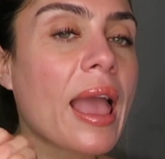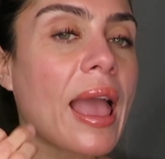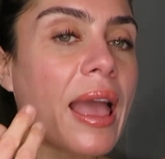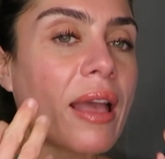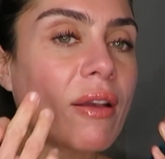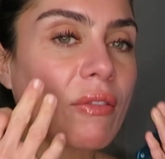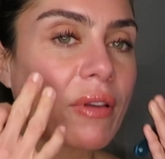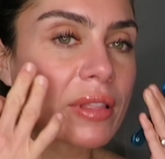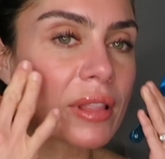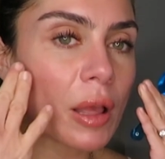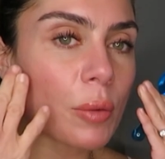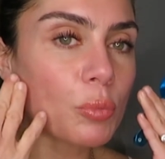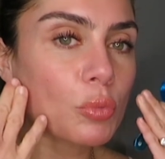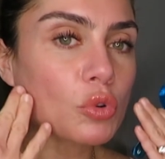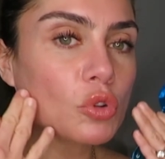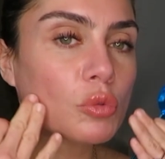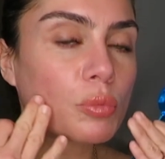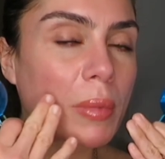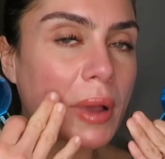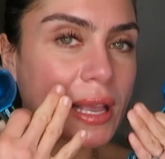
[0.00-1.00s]
and when I
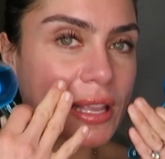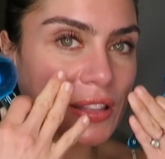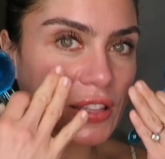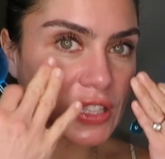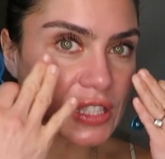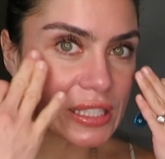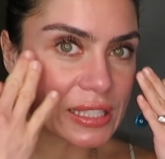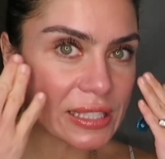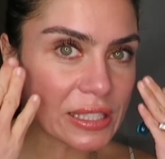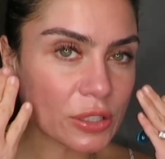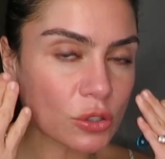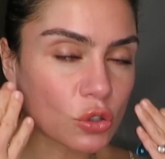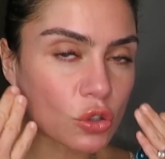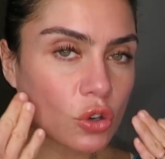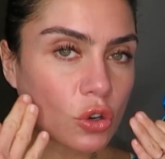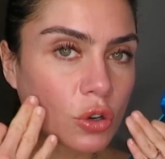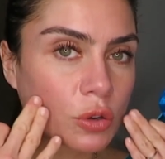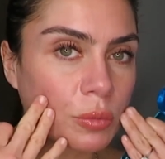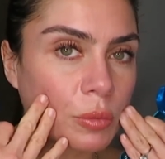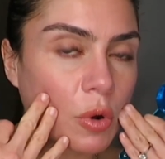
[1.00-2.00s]
put my
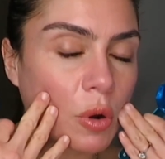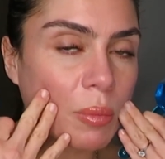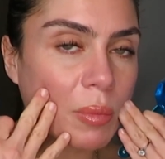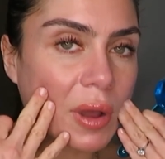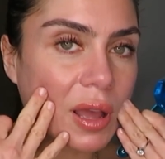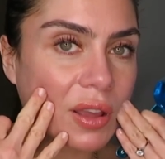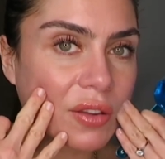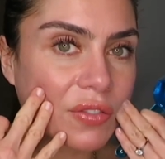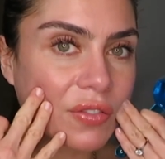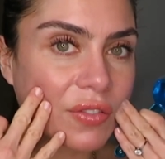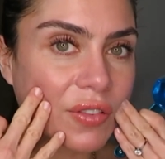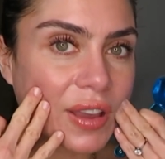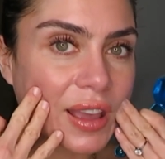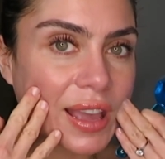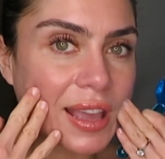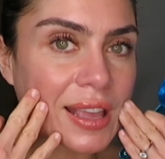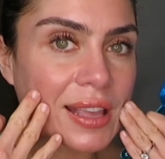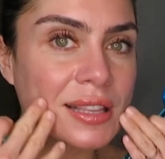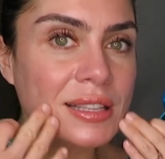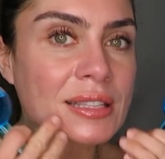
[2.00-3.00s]
serum on my
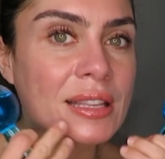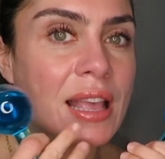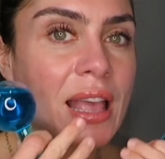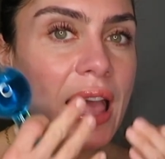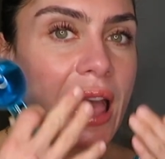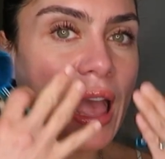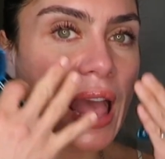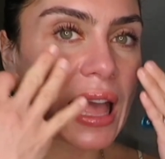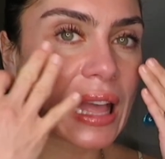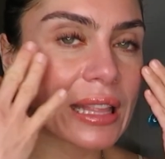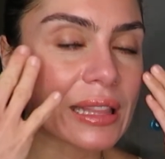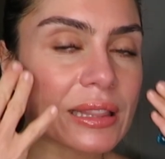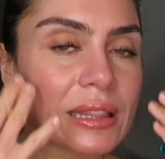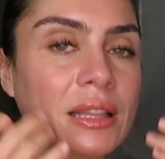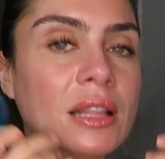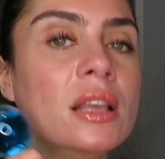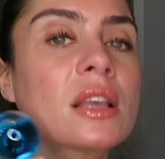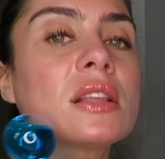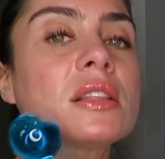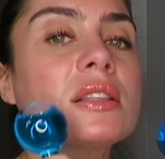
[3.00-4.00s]
face
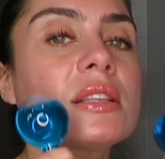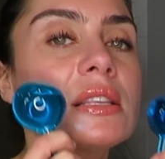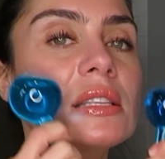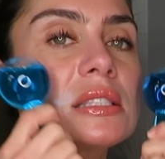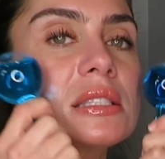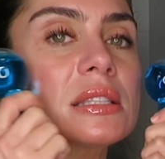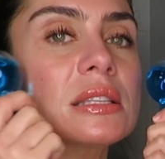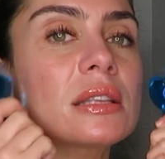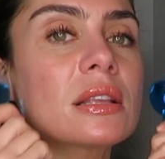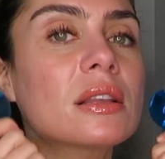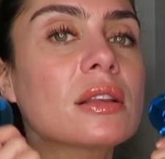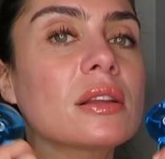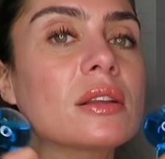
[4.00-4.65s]
and these